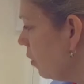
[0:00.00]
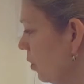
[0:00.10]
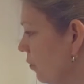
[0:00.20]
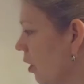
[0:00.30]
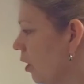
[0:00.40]

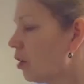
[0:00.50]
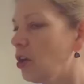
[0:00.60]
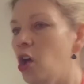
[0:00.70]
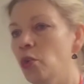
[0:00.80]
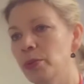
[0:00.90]
We've got a
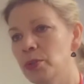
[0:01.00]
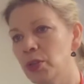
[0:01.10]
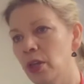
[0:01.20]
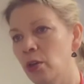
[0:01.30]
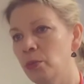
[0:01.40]

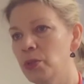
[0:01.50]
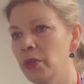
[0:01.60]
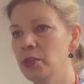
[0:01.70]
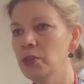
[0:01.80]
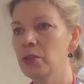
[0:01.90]
colposcope, so
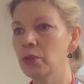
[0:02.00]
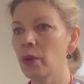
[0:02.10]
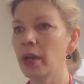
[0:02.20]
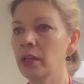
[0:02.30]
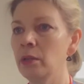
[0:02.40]
this is
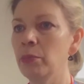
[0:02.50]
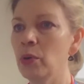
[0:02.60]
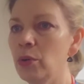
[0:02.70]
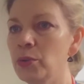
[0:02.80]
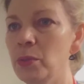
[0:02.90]
quite an
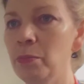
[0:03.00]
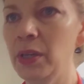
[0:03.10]
important